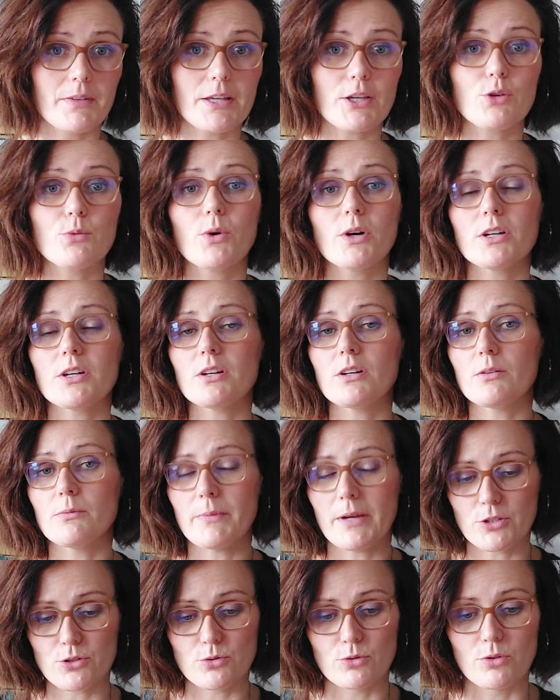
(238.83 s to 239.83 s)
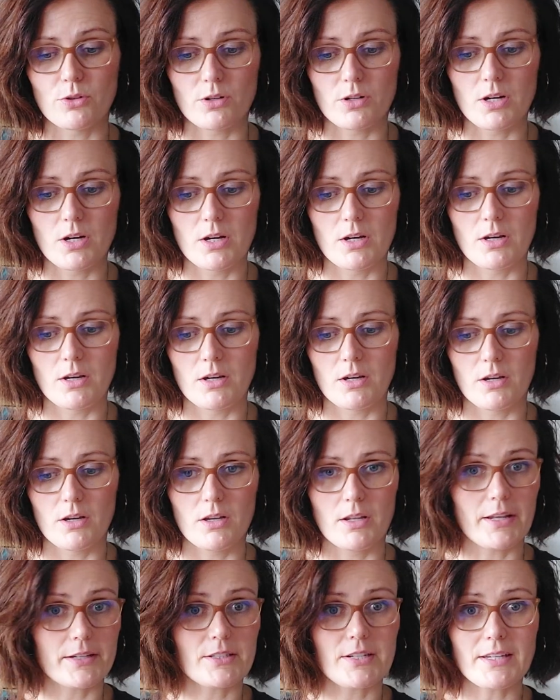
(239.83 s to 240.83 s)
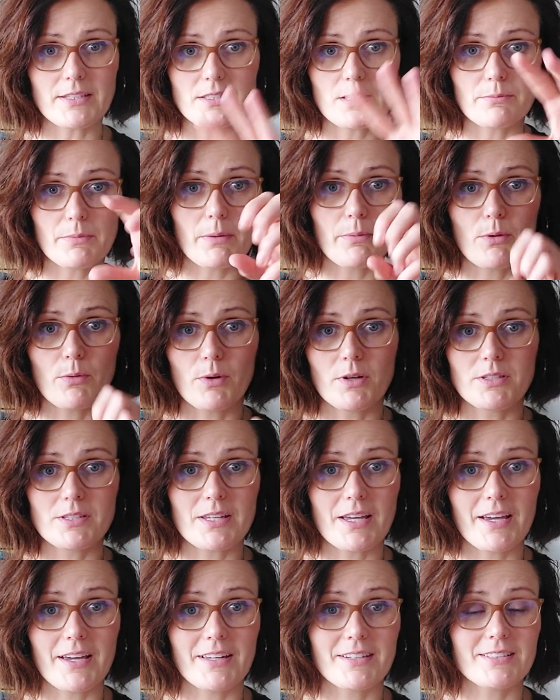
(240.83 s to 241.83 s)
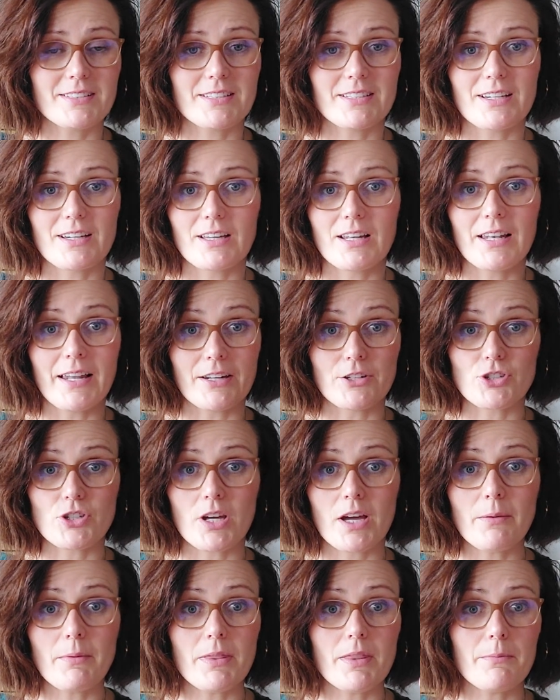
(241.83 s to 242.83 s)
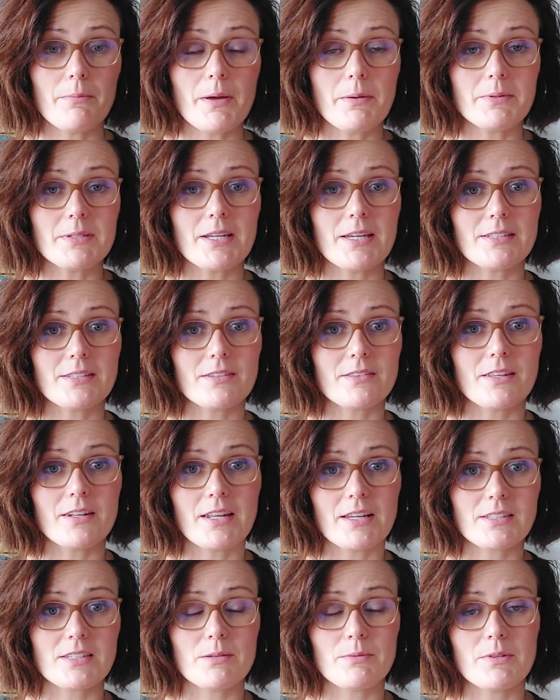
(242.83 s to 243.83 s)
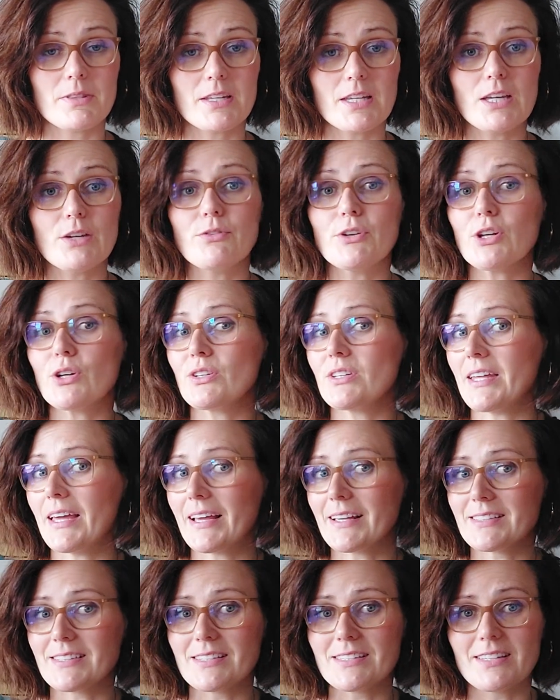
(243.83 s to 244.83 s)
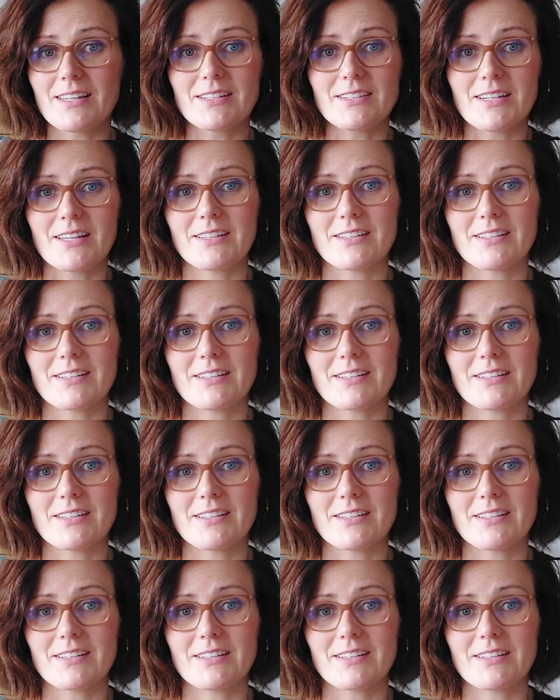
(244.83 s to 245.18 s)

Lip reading: You want to make sure, test it maybe once at lunchtime, and then maybe test it the next time in the evening, and test it